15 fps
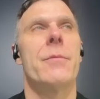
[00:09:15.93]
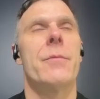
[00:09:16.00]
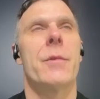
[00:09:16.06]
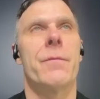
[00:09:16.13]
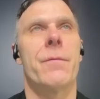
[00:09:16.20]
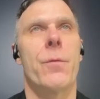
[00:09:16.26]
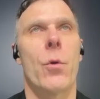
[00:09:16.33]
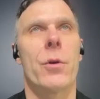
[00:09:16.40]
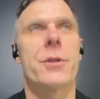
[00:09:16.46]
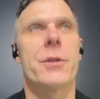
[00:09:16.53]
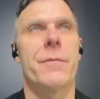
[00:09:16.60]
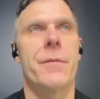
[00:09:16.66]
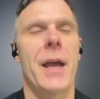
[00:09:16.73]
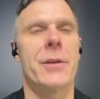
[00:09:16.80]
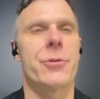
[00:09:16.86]
the force
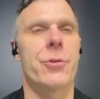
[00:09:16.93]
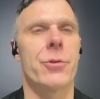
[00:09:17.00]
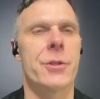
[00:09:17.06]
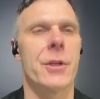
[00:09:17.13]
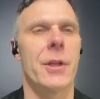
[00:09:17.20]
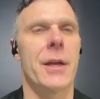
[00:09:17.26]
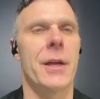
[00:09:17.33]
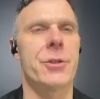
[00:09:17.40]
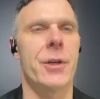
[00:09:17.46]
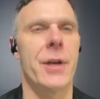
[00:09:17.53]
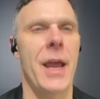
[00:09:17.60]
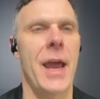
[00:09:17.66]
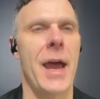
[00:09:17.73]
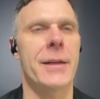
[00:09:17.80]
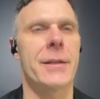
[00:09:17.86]
of natural selection
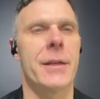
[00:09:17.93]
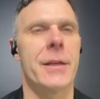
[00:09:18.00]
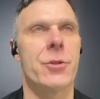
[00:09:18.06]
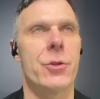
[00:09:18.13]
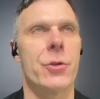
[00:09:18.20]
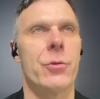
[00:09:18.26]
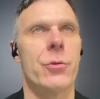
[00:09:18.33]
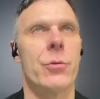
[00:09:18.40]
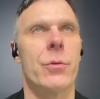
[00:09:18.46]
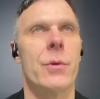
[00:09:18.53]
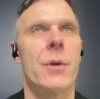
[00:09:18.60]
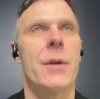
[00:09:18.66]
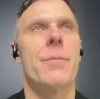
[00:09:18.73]
acting to